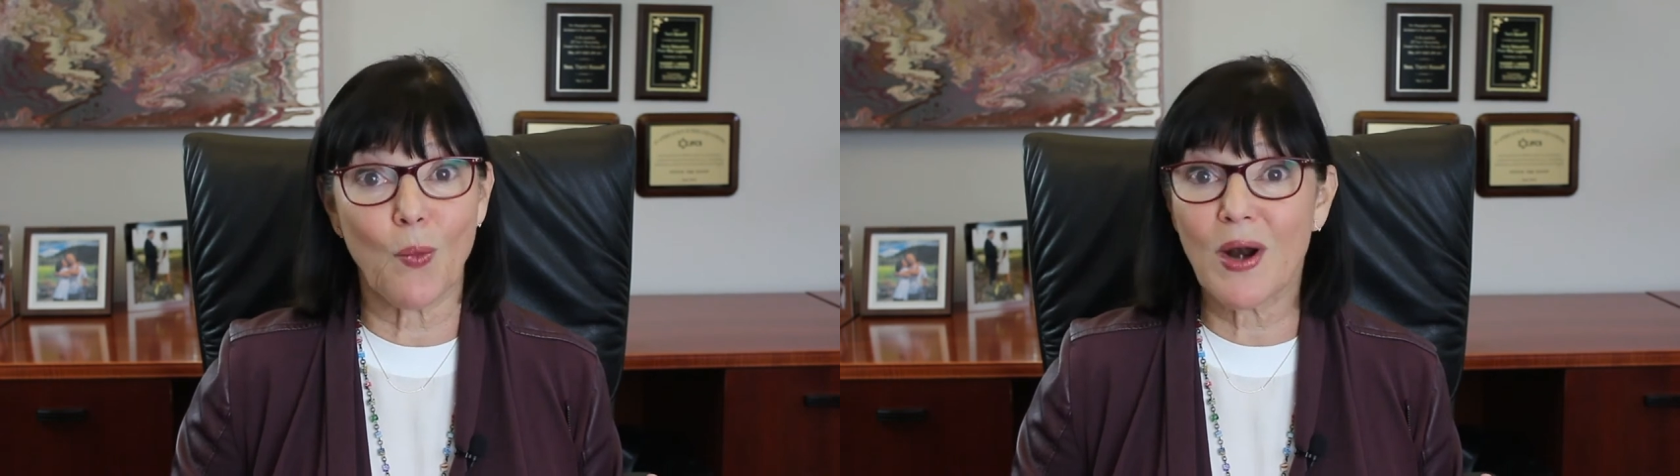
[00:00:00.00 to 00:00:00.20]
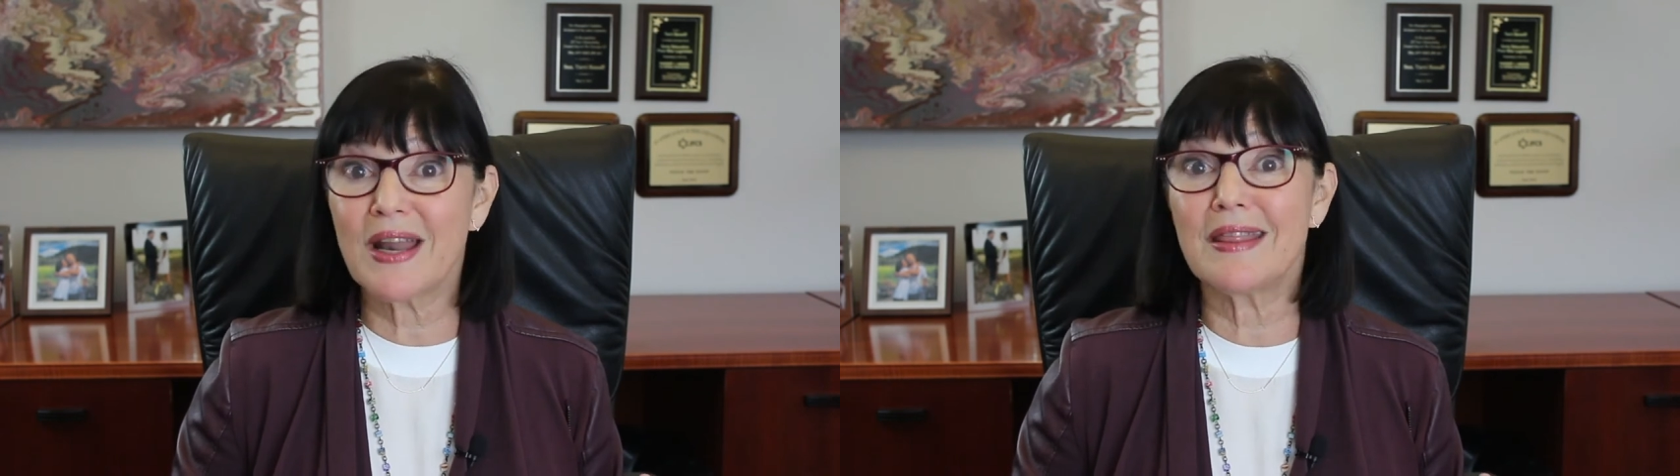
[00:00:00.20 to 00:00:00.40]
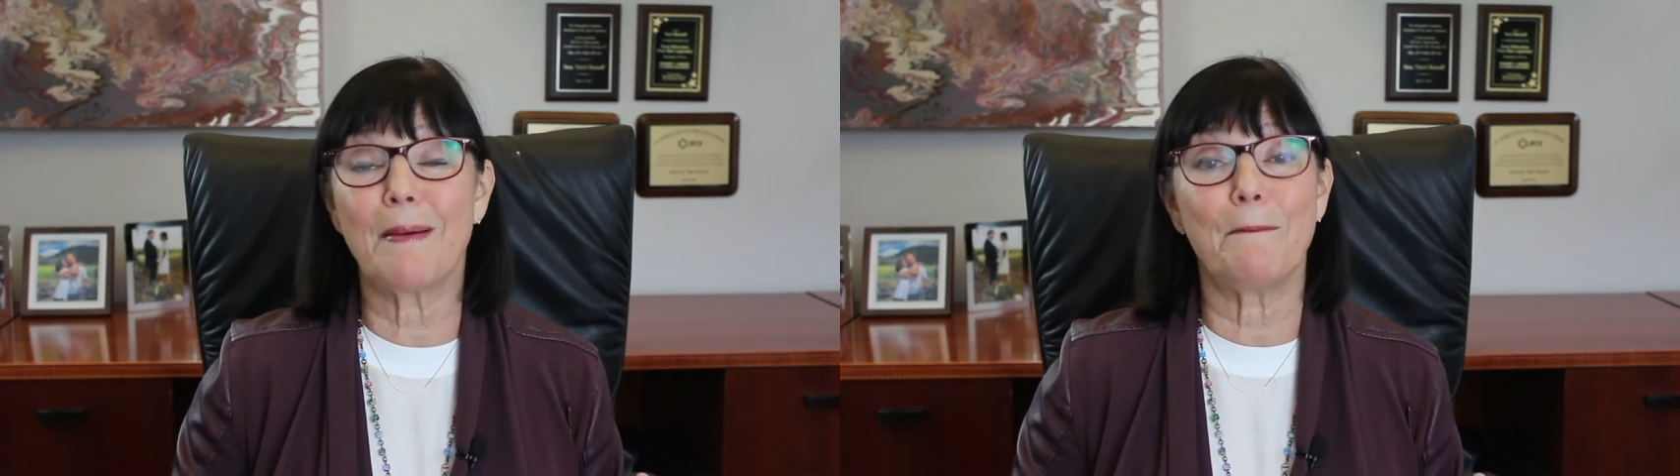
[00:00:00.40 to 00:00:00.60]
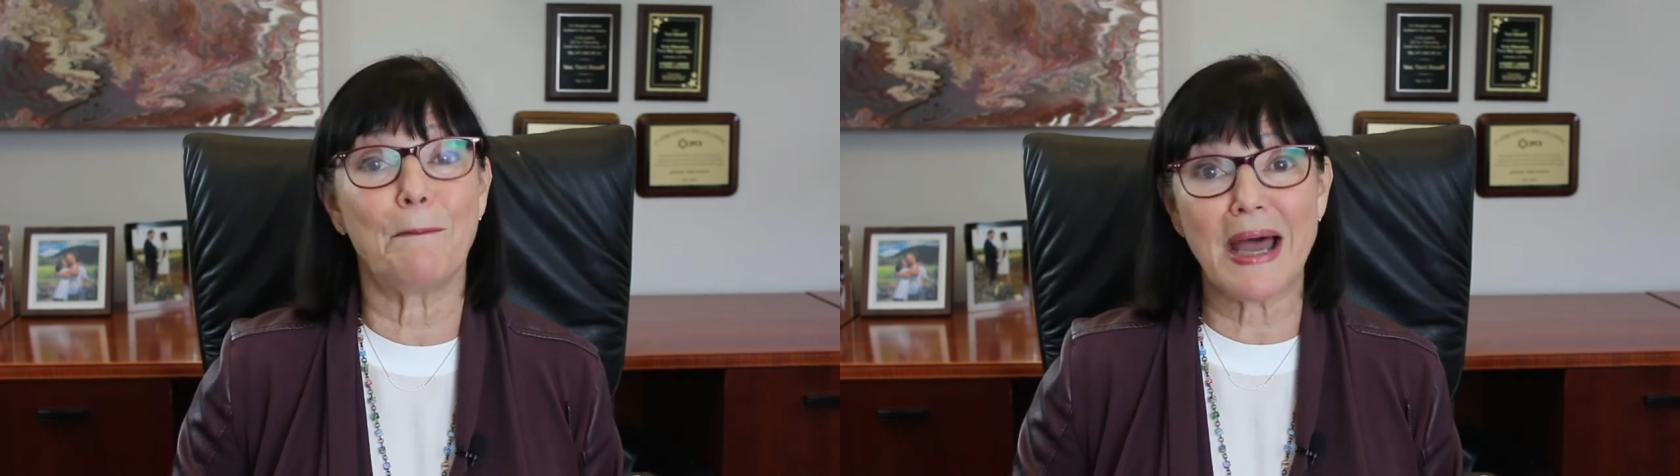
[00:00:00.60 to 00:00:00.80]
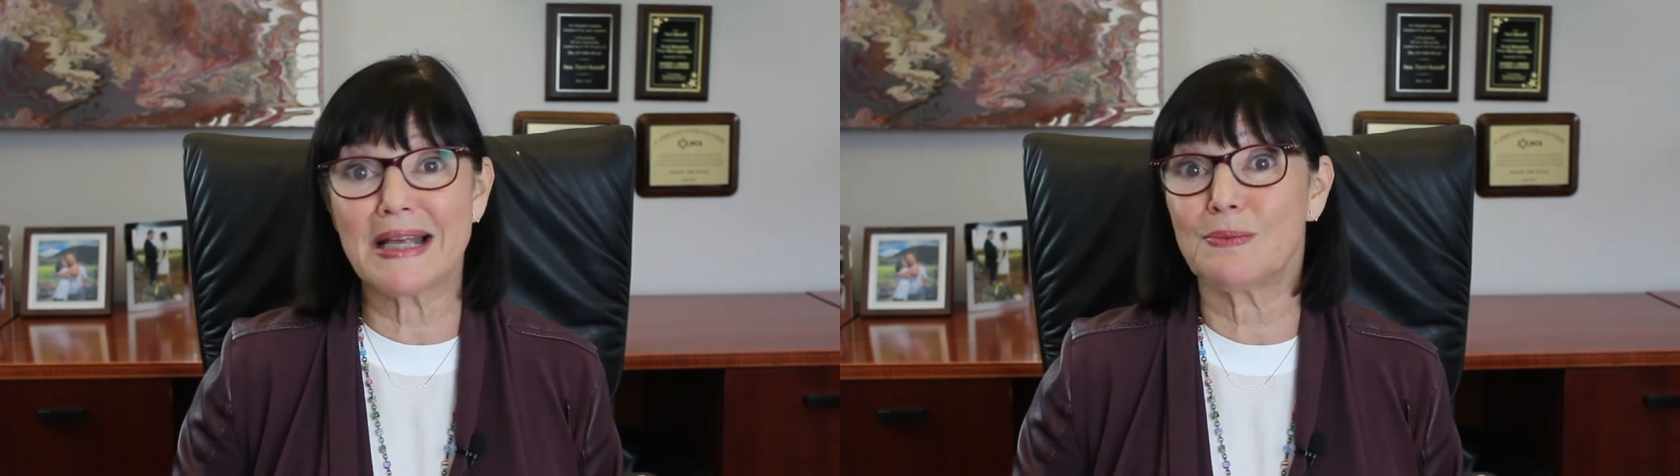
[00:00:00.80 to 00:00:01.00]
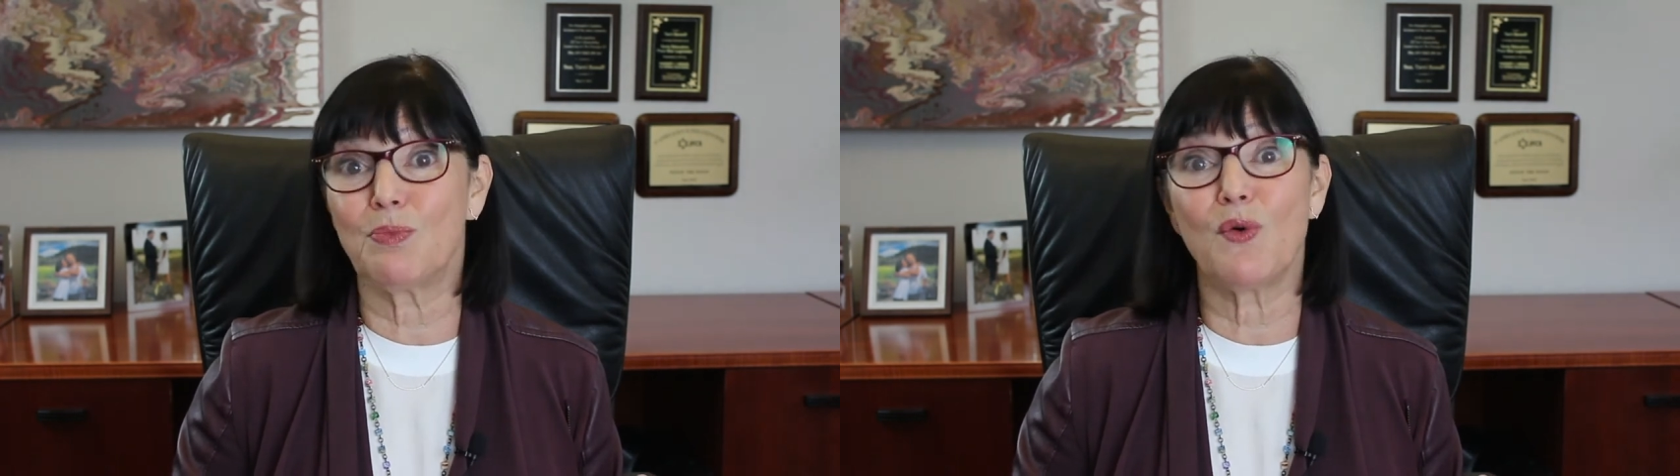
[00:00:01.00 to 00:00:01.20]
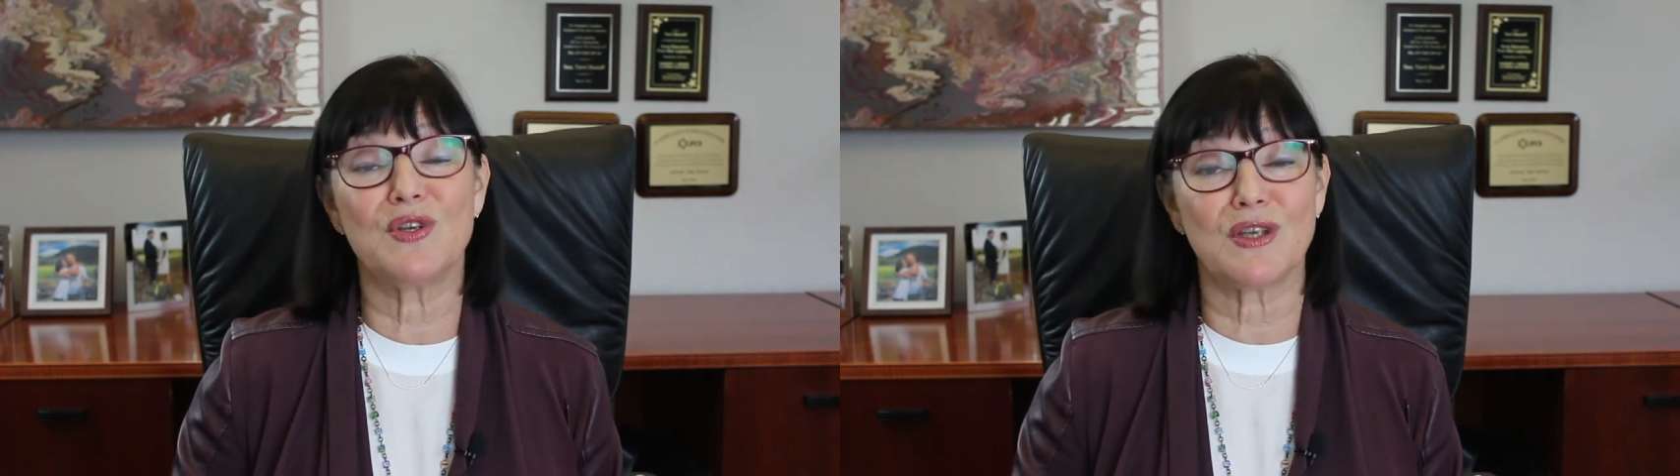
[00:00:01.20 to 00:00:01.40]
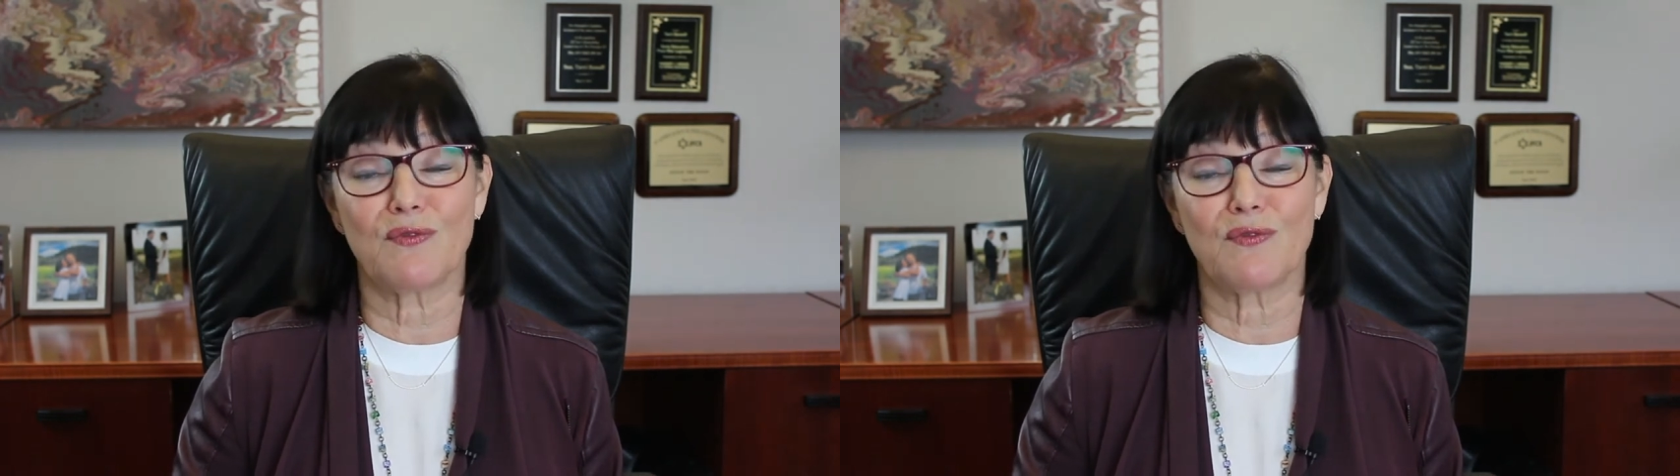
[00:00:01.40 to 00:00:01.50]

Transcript: one of the best movies